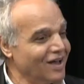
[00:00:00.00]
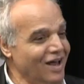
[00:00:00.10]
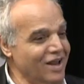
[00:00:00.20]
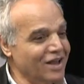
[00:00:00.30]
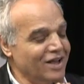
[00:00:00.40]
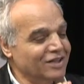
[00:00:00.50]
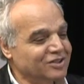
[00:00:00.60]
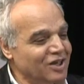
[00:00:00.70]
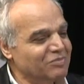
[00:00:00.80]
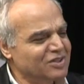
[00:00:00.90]
and it
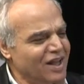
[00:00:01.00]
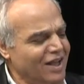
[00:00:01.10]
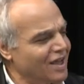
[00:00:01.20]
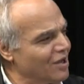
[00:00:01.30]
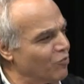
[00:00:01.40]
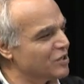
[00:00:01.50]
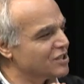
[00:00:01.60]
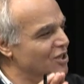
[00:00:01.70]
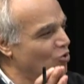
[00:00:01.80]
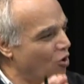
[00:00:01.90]
seems like we
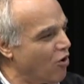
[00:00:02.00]
see it